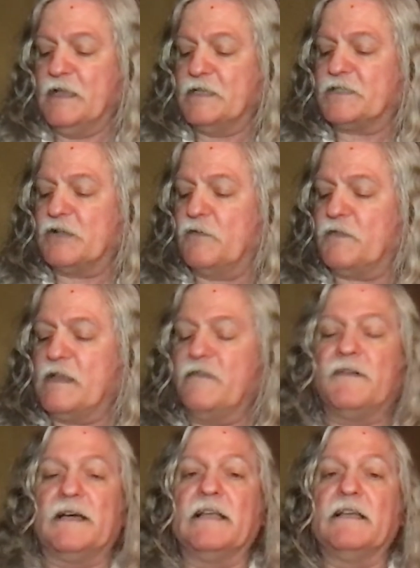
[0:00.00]
So if the
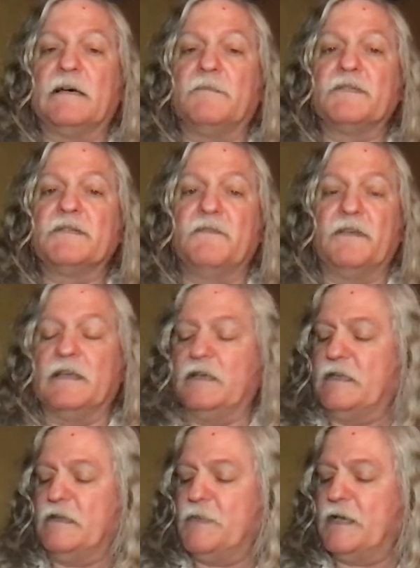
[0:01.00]
invite comes via
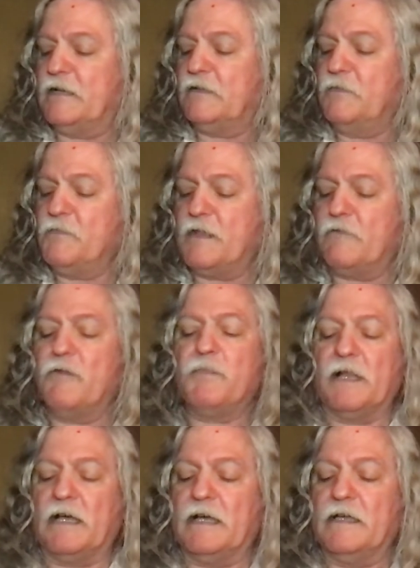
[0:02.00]
email, then
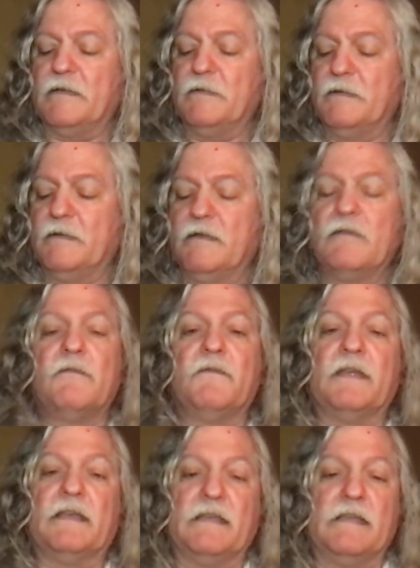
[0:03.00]
reply
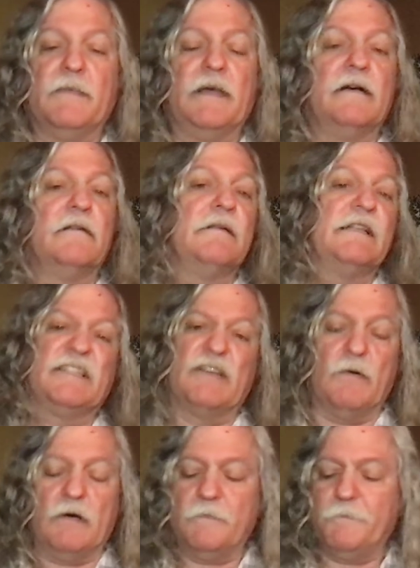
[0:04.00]
via email and
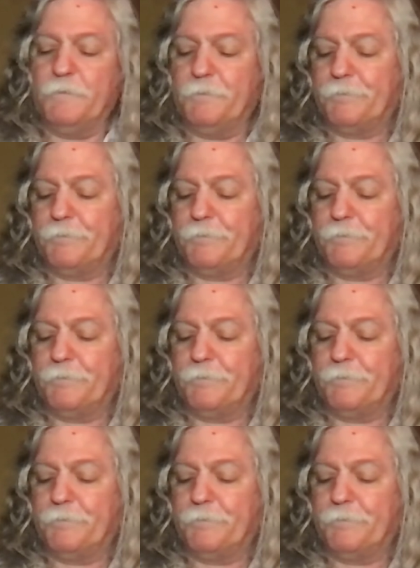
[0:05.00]
so on.